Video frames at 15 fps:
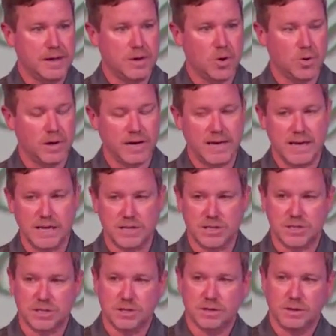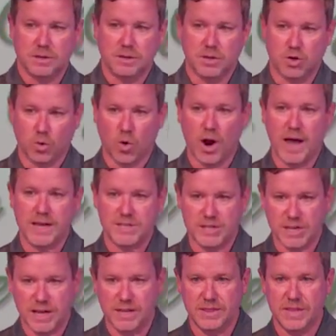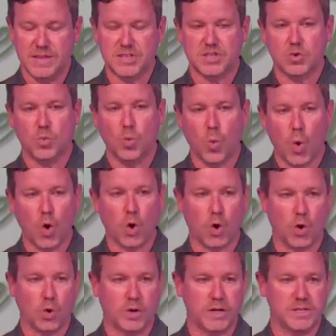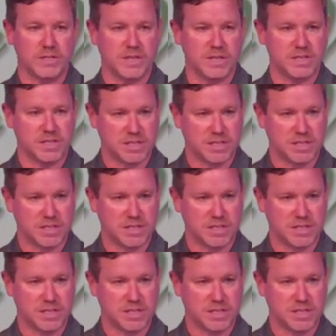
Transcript: going against grace in this world is this